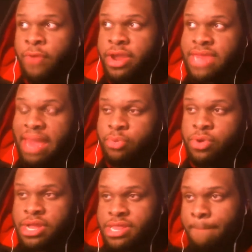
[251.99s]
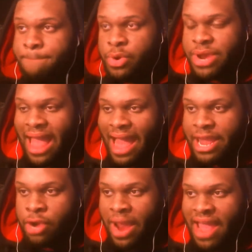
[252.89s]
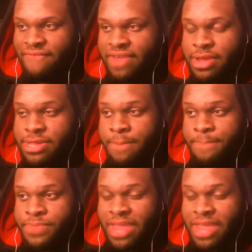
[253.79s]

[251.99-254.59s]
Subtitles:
for example the Budokai graphics.